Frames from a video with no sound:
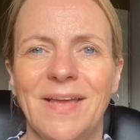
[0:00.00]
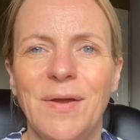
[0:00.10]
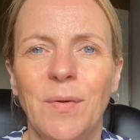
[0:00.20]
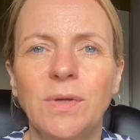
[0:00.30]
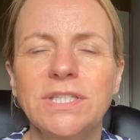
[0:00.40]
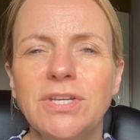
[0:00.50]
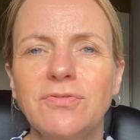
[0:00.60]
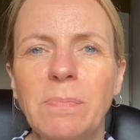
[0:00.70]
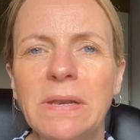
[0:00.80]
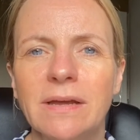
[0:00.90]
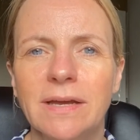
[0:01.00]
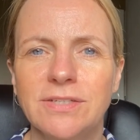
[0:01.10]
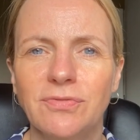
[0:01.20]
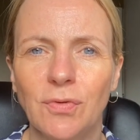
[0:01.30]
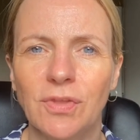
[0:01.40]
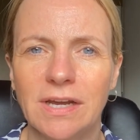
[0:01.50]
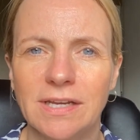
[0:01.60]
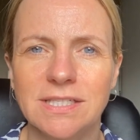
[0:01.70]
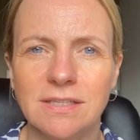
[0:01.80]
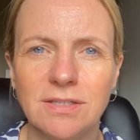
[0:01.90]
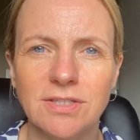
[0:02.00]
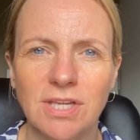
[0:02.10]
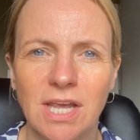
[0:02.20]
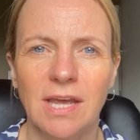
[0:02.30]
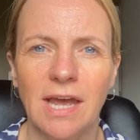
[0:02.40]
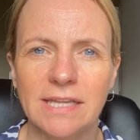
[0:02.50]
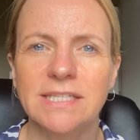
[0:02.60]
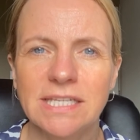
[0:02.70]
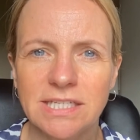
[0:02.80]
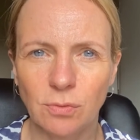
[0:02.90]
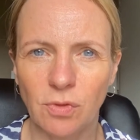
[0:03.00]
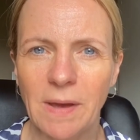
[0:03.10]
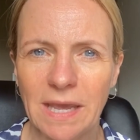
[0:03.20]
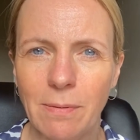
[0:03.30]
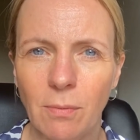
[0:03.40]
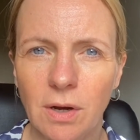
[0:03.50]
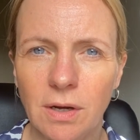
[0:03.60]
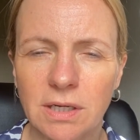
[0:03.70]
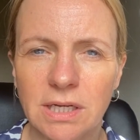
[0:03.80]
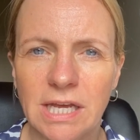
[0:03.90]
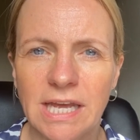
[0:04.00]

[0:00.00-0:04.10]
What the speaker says: Once you've applied for the licence and sent in all the paperwork,